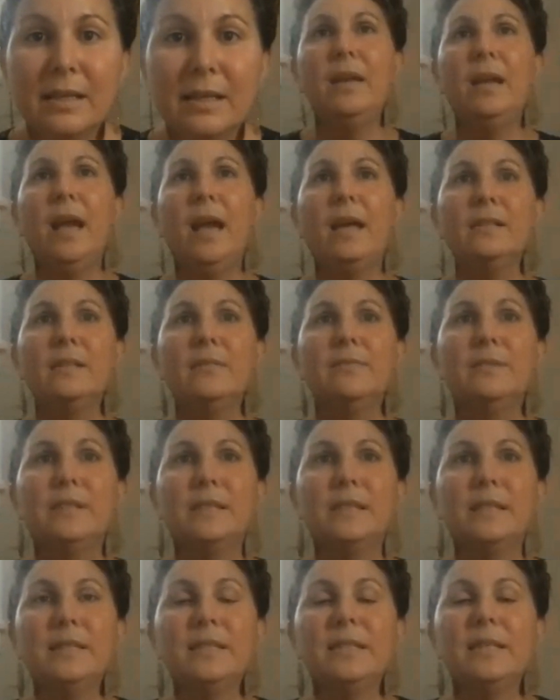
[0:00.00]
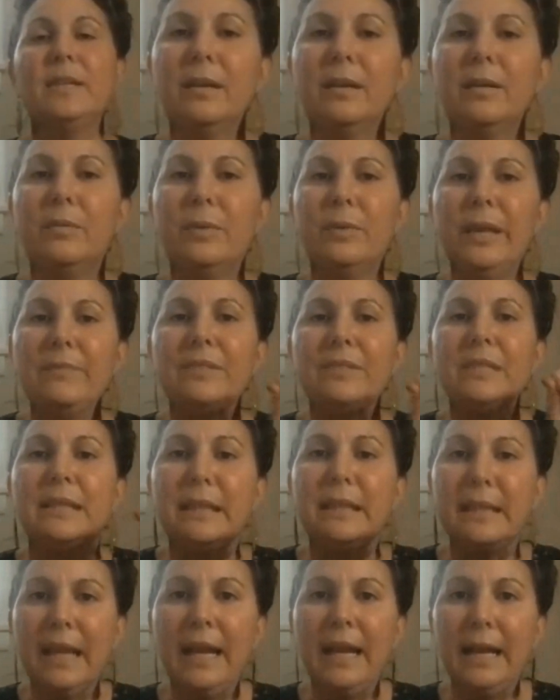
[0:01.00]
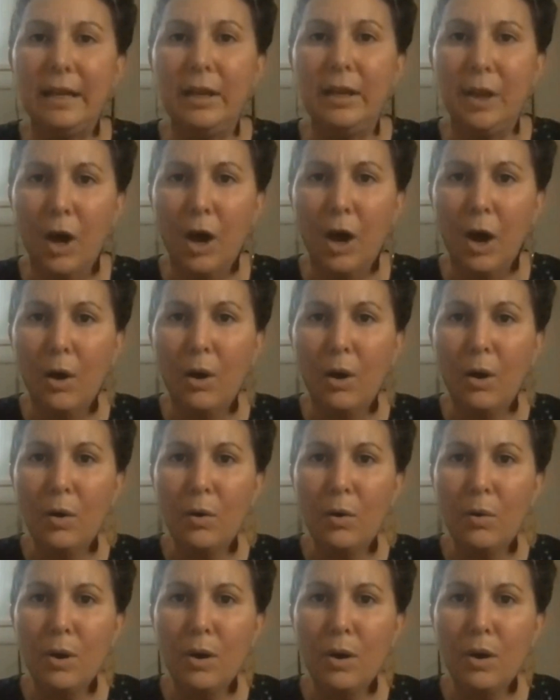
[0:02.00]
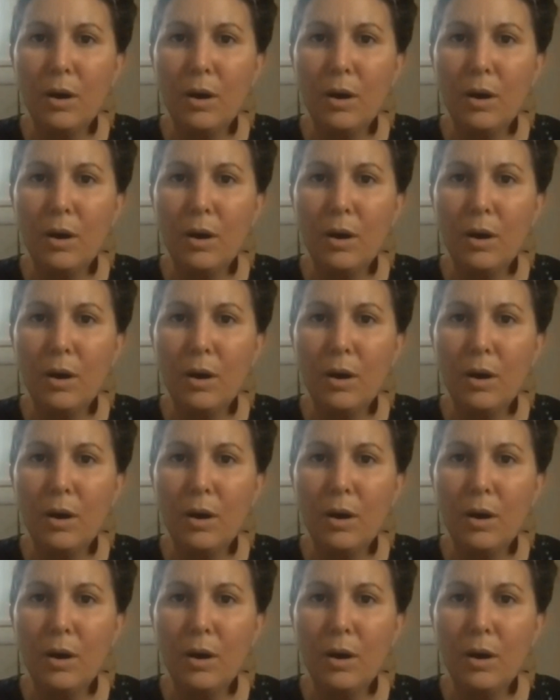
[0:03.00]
As a facilitator, we have to let go